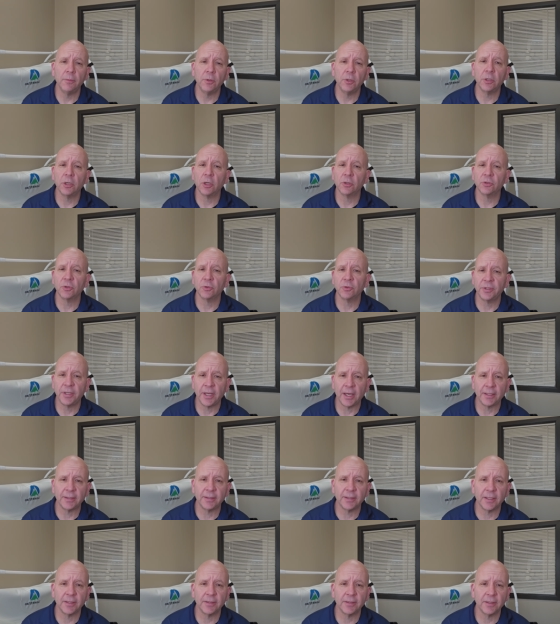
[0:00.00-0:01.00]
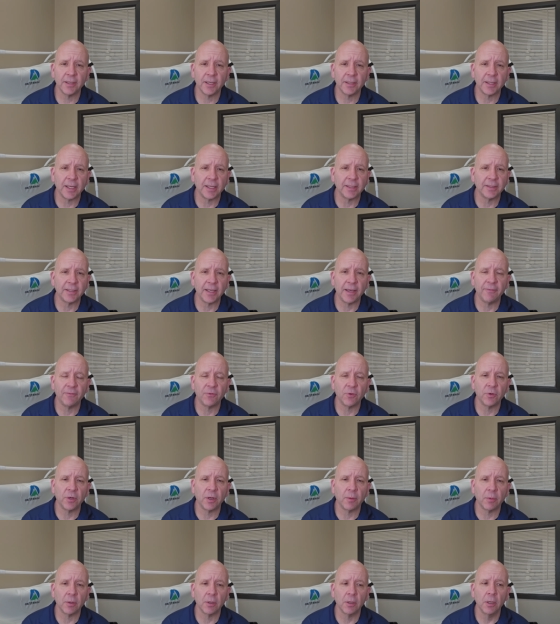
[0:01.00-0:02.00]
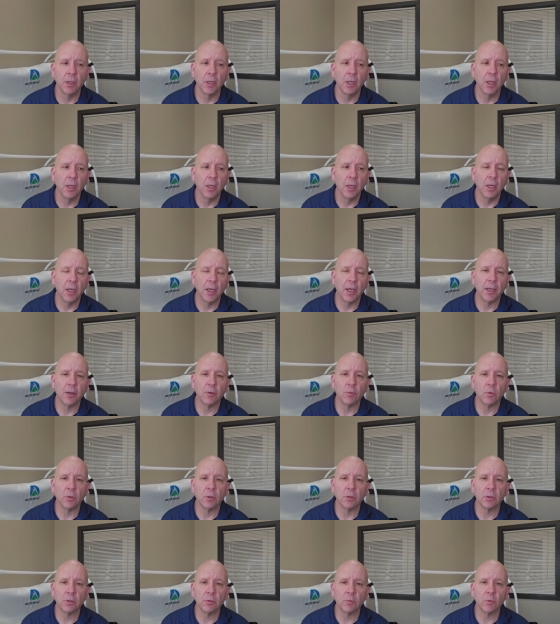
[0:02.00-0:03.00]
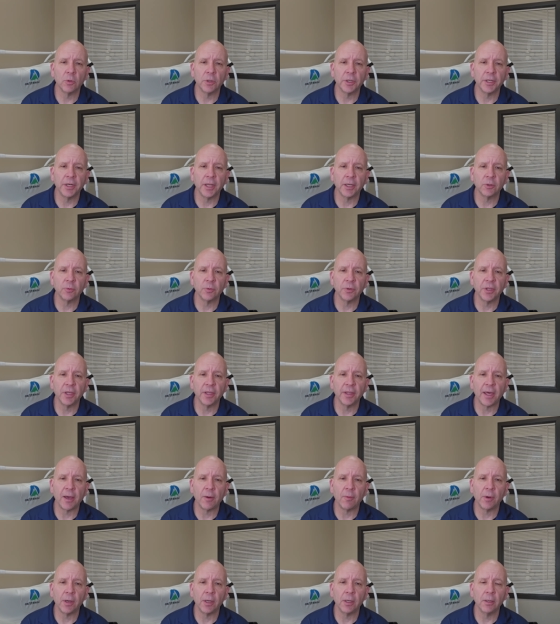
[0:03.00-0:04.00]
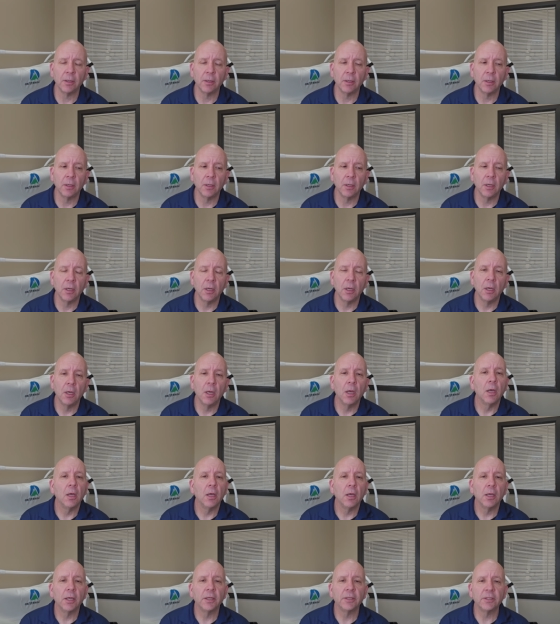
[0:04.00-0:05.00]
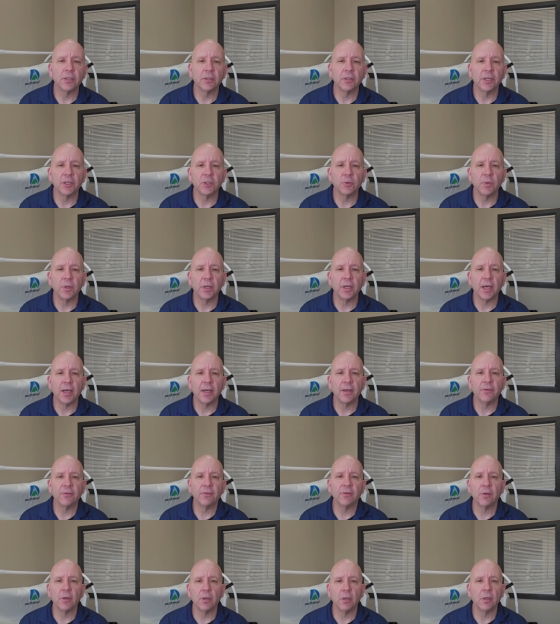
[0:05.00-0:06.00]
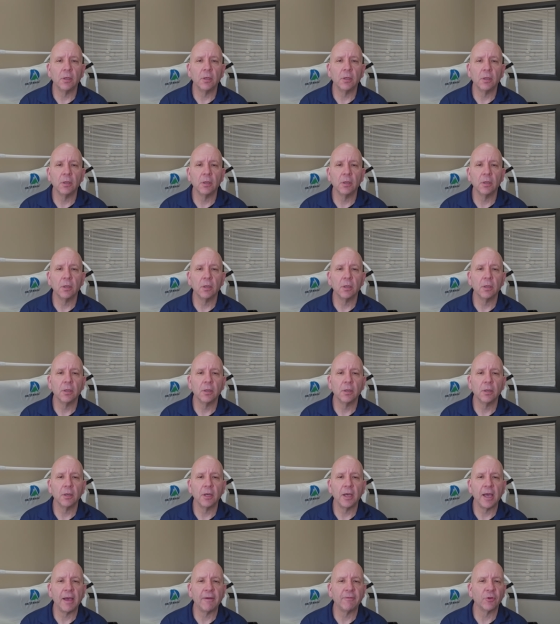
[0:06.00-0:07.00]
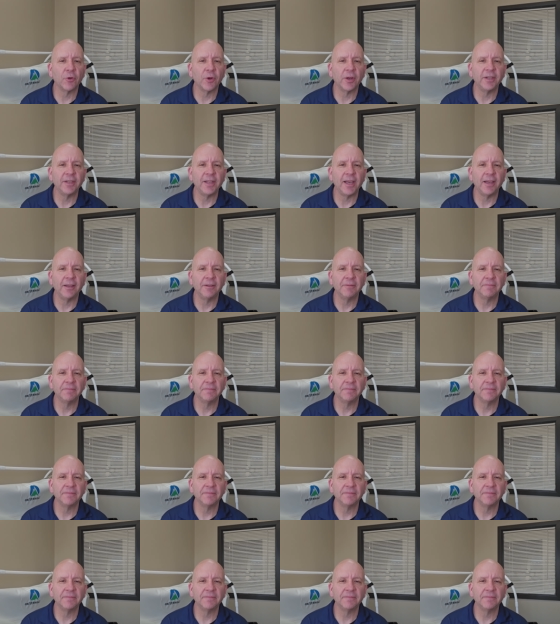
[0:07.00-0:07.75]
You can also text us at that same phone number, and we'll connect with you that way. Until next week, guys, have a great day.